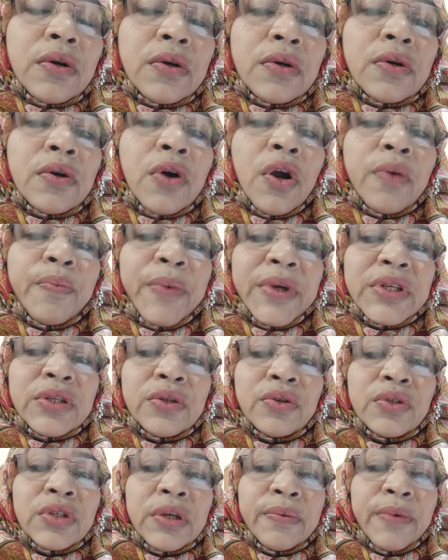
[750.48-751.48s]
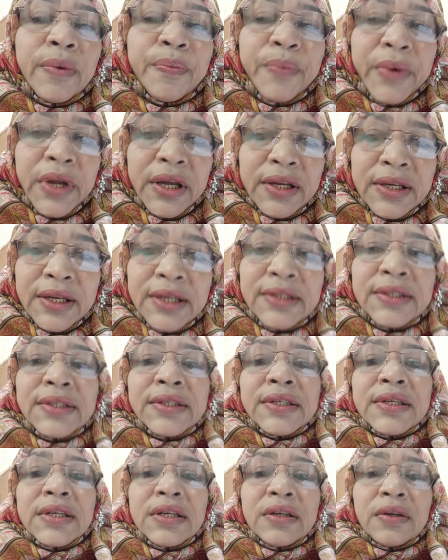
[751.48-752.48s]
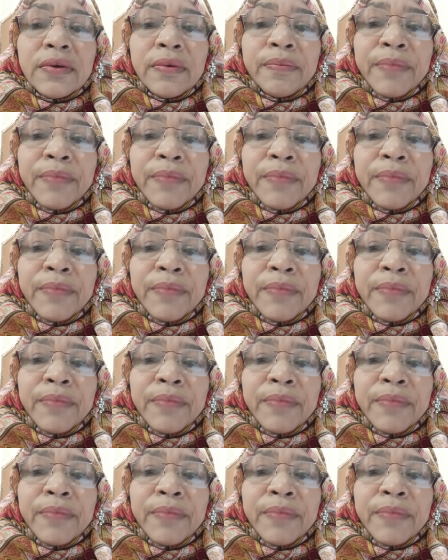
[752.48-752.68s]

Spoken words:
corpus luteum of pregnancy